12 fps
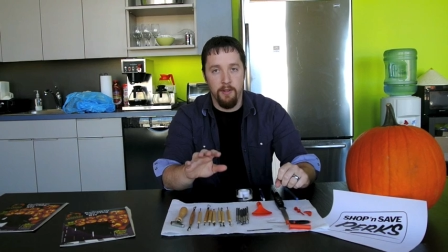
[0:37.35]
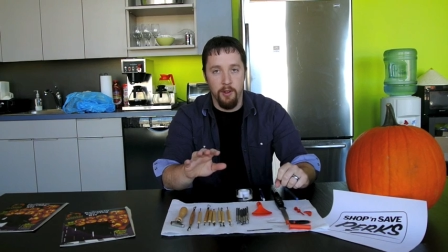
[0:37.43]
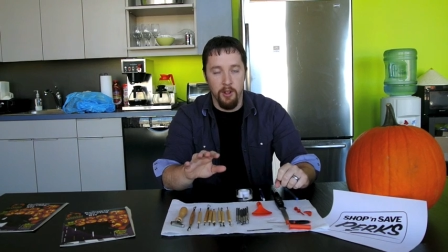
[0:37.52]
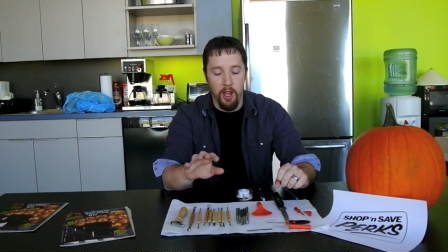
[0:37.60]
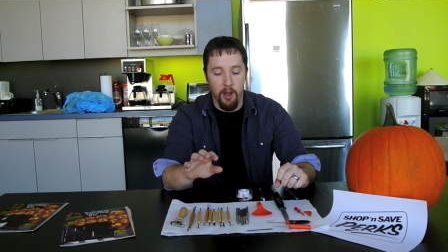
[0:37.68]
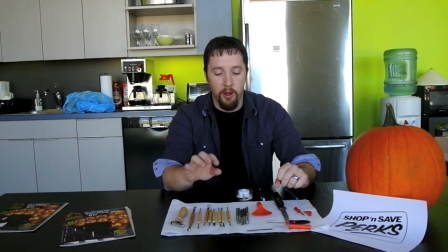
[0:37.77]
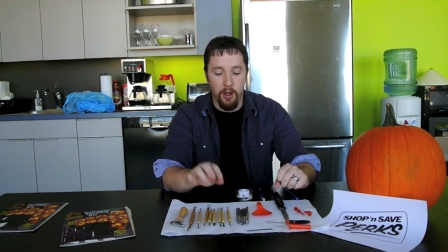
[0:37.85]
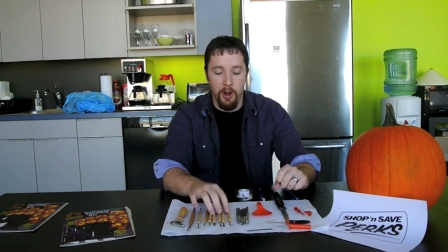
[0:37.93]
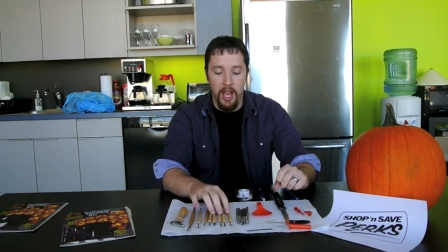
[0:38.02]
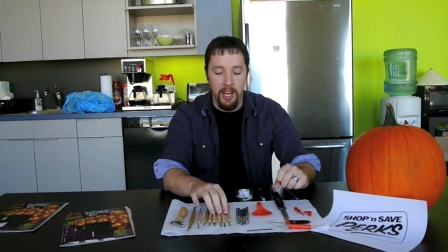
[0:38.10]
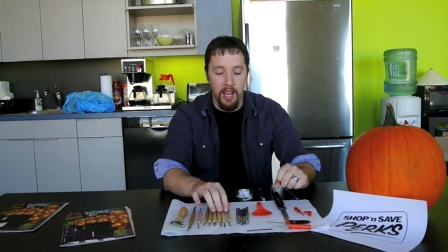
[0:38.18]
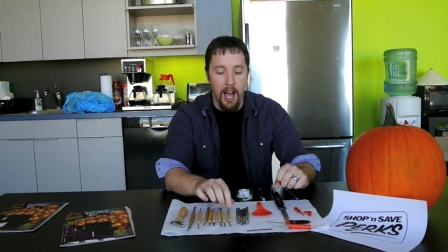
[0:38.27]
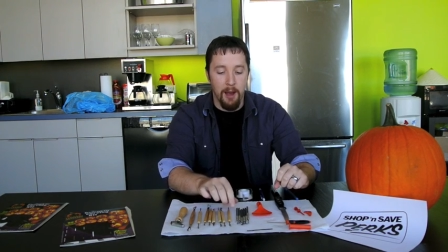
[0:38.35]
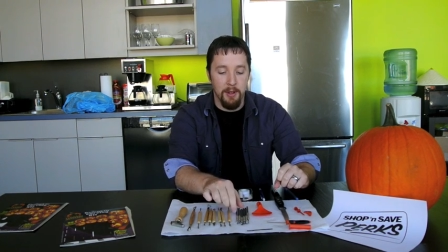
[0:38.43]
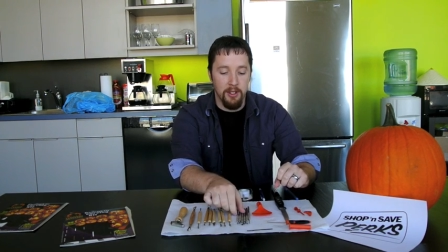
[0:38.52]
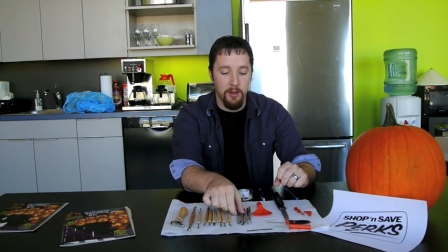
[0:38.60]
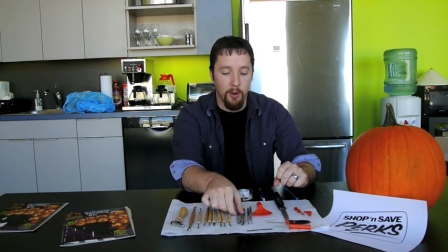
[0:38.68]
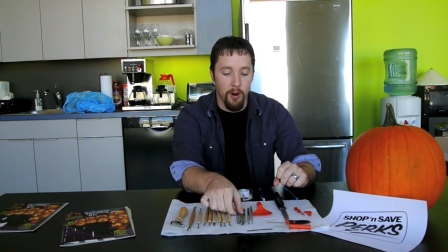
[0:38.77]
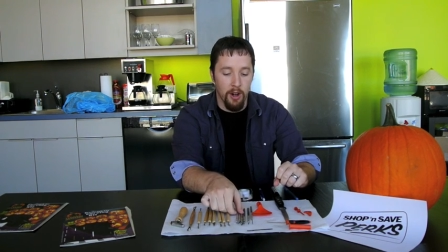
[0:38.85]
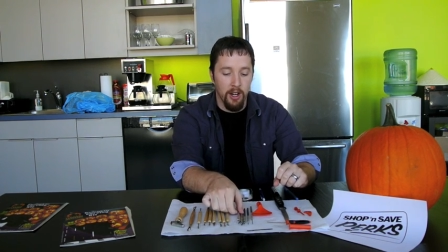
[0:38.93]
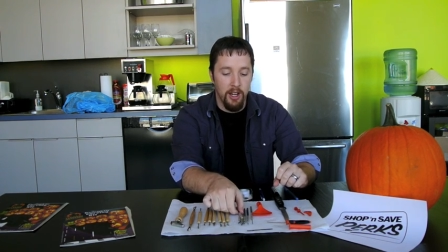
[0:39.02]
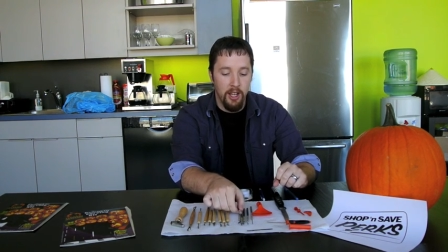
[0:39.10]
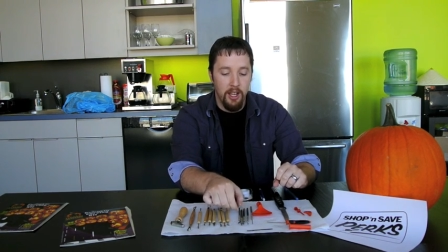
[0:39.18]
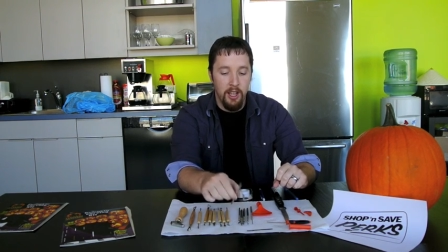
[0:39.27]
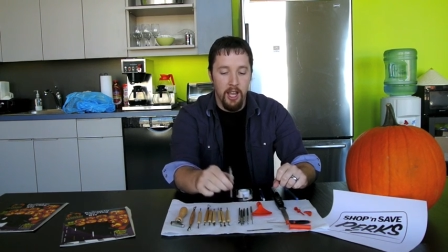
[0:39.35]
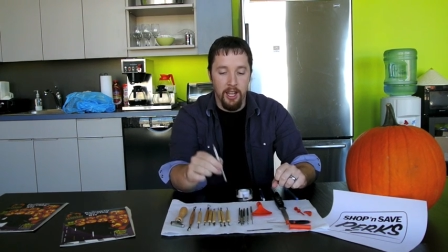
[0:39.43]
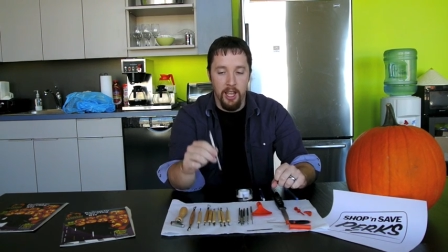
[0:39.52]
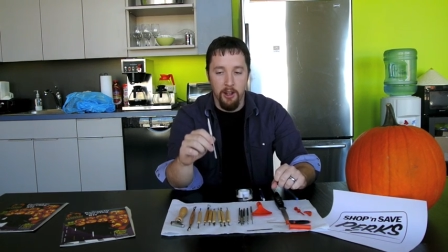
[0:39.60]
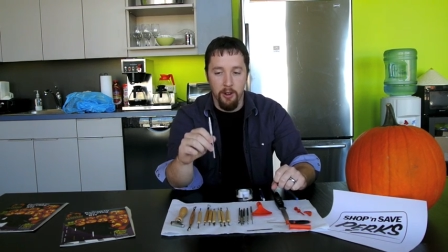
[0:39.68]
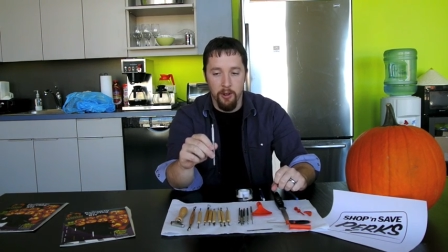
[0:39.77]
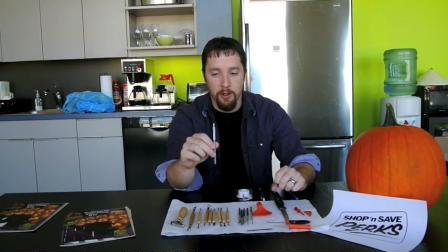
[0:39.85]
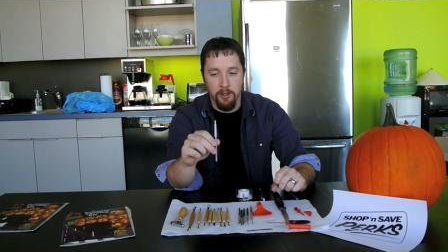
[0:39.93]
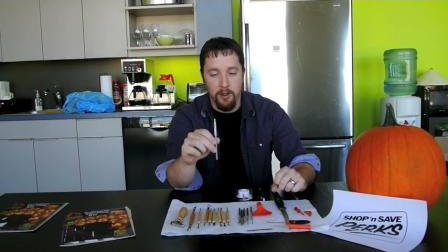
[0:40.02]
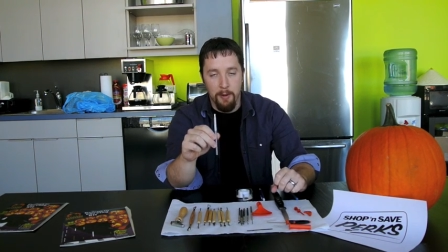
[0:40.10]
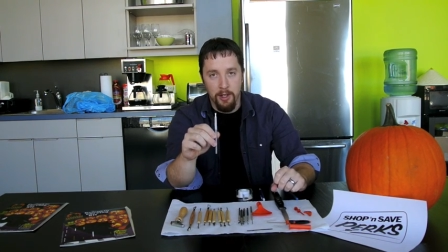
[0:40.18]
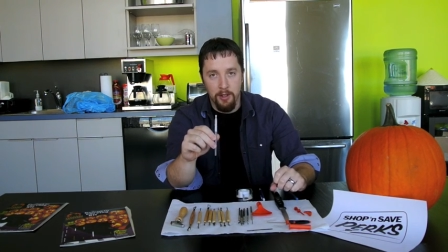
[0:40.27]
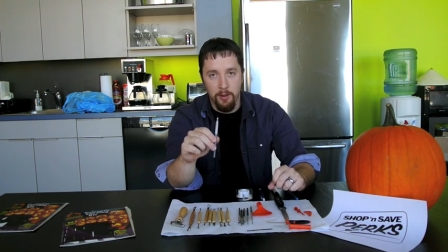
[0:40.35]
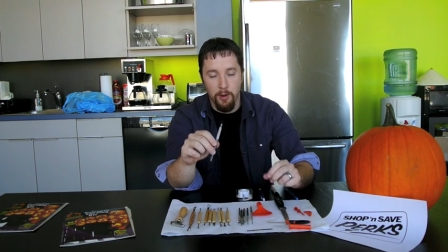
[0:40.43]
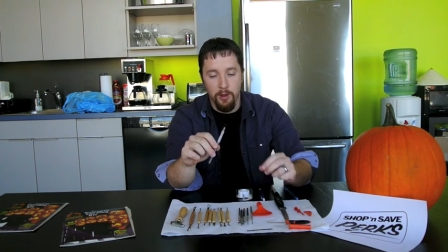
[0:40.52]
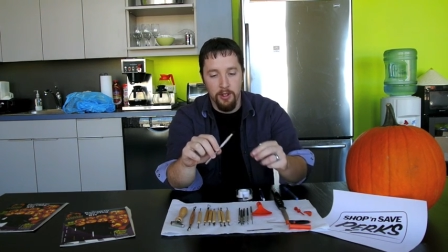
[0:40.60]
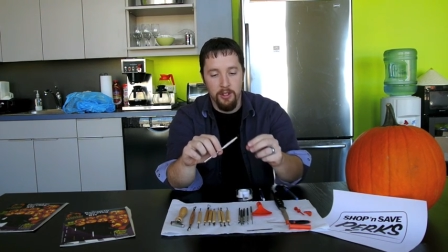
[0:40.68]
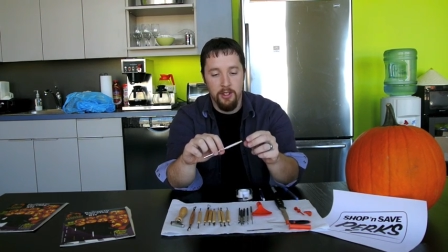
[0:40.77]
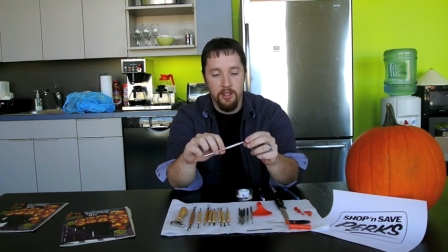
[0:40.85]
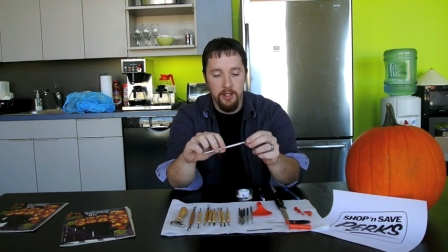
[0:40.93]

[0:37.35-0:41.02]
you can go to any hobby store and get your little ceramic tools.